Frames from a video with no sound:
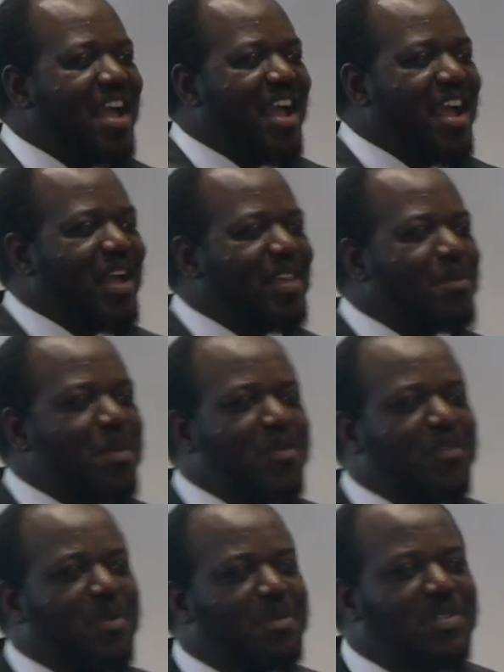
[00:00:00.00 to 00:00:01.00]
Uh, the people
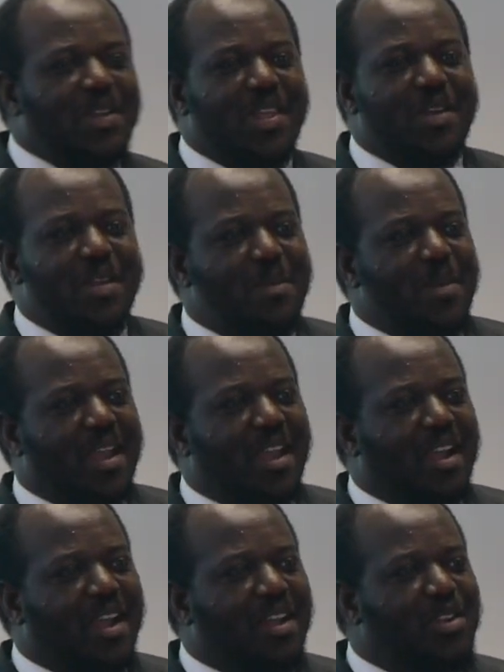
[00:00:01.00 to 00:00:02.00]
from Saudi
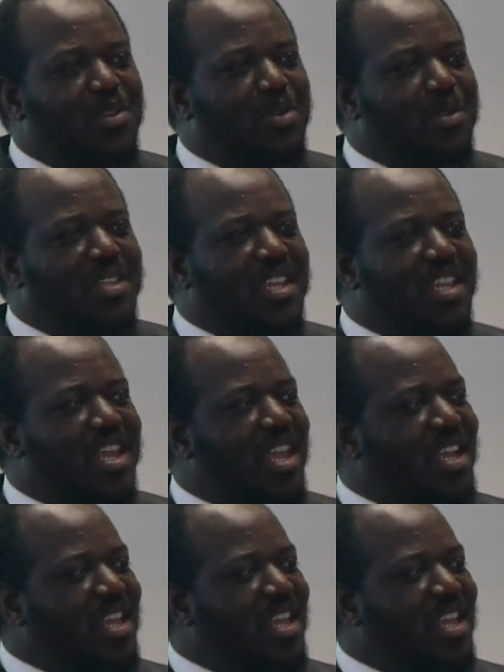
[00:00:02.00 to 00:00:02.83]
Arabia, do you think uh,